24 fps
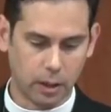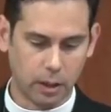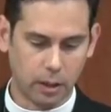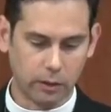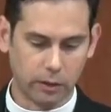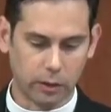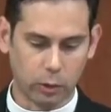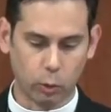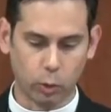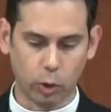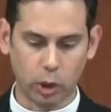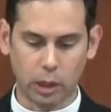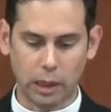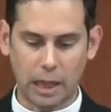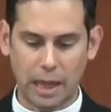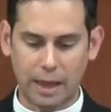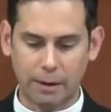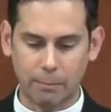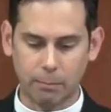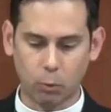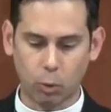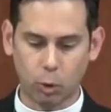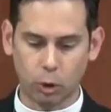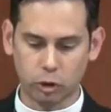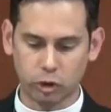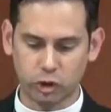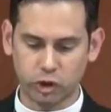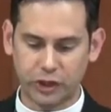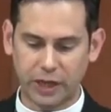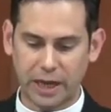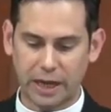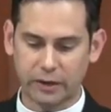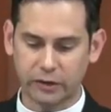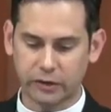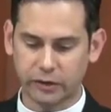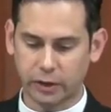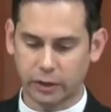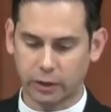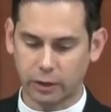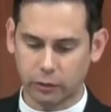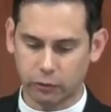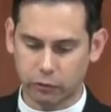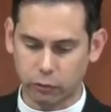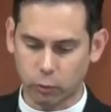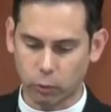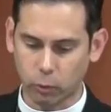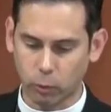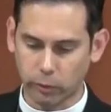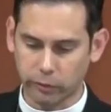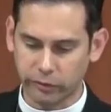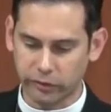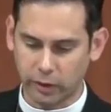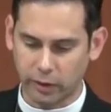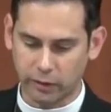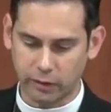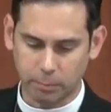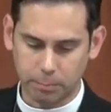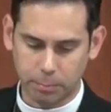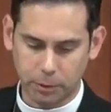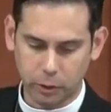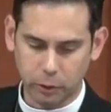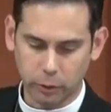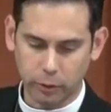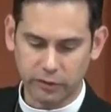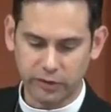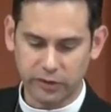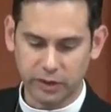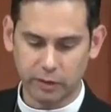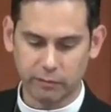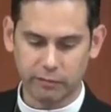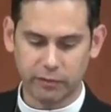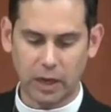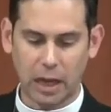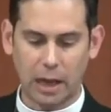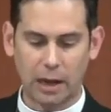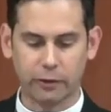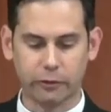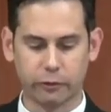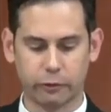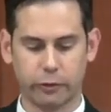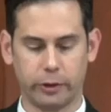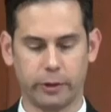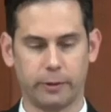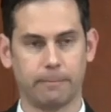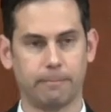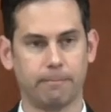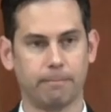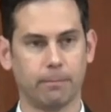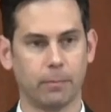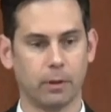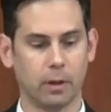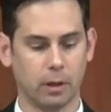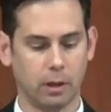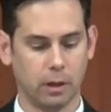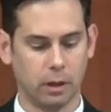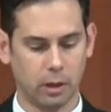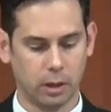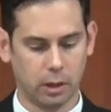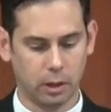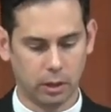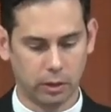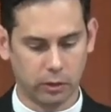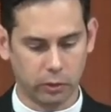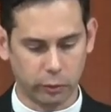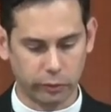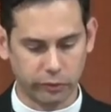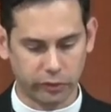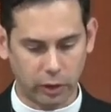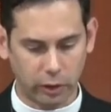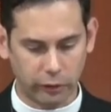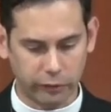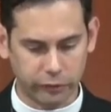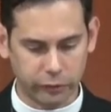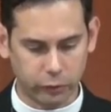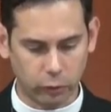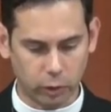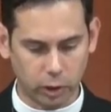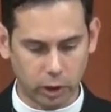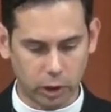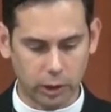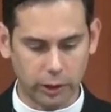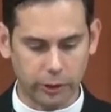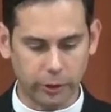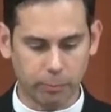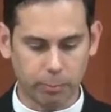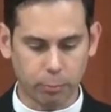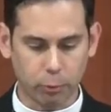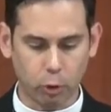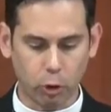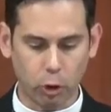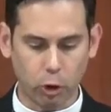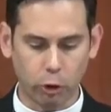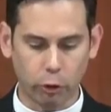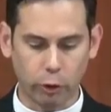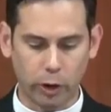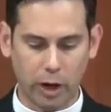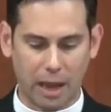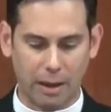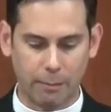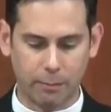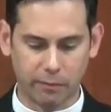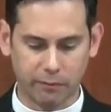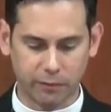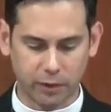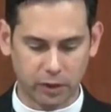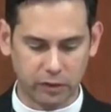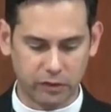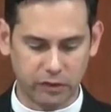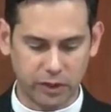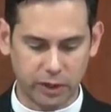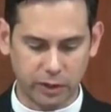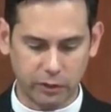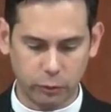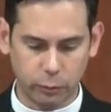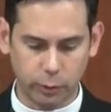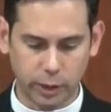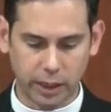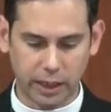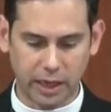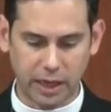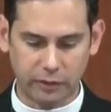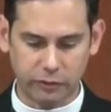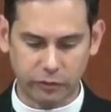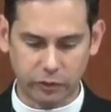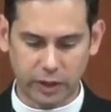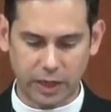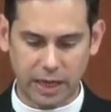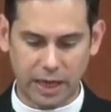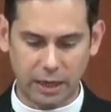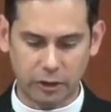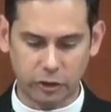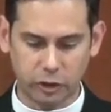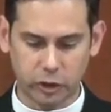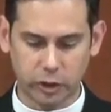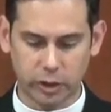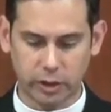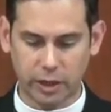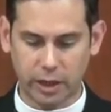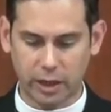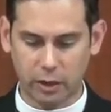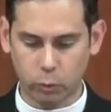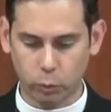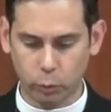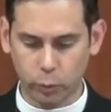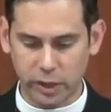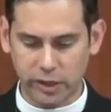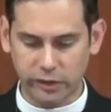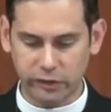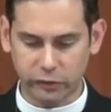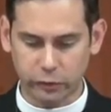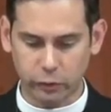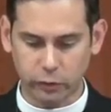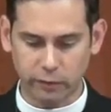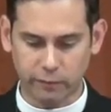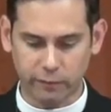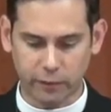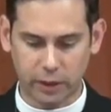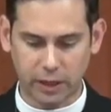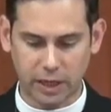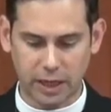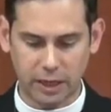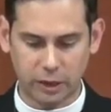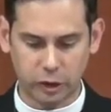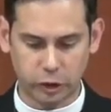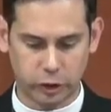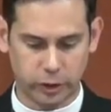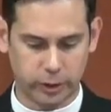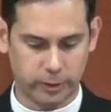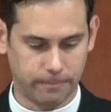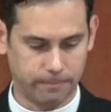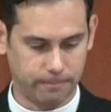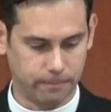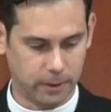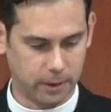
There were a lot more checks and controls on the purity of doctrine. There was also a clear program of continuing education and recertification.